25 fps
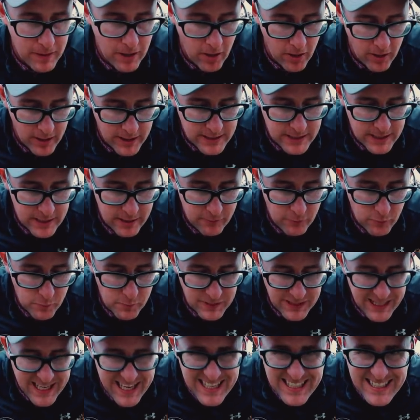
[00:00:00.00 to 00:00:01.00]
that idea of
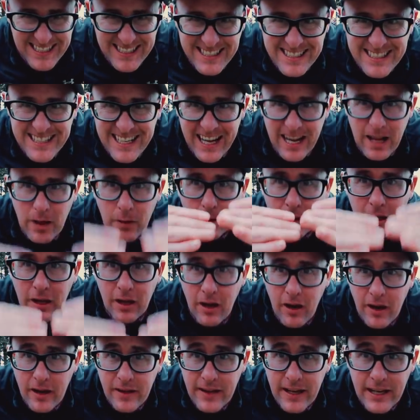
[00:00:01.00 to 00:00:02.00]
almost hitting down the
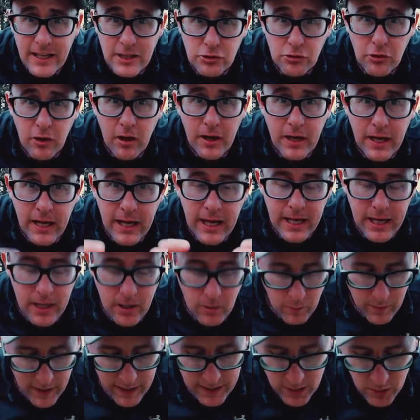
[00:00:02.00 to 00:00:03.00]
line there, trying to hit
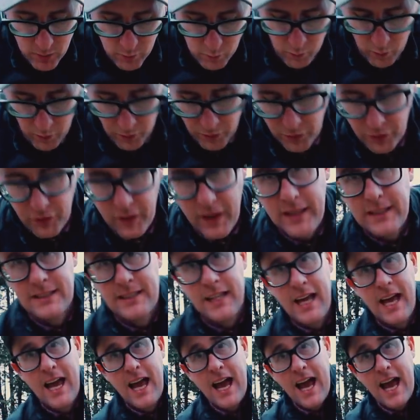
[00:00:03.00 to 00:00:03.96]
it, where you want things